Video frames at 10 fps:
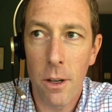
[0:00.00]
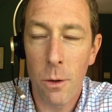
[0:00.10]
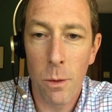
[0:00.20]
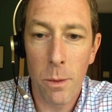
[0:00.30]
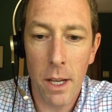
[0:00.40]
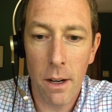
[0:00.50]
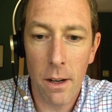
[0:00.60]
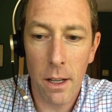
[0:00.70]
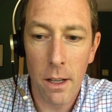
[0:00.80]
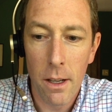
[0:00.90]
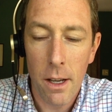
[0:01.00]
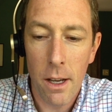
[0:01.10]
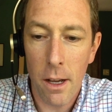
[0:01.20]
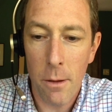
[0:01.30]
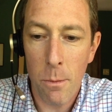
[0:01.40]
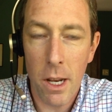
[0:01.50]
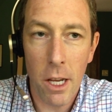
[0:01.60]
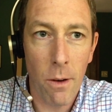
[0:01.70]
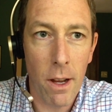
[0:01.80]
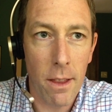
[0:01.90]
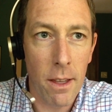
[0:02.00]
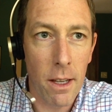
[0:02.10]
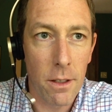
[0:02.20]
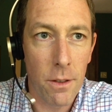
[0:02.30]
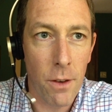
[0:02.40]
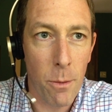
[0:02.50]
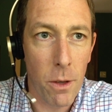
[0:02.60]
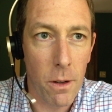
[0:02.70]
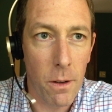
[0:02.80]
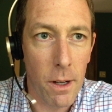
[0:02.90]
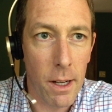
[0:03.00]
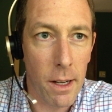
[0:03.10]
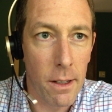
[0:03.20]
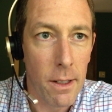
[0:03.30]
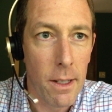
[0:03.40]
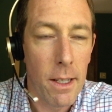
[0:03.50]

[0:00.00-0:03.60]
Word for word: I know we'll be hearing uh, many great things from you uh,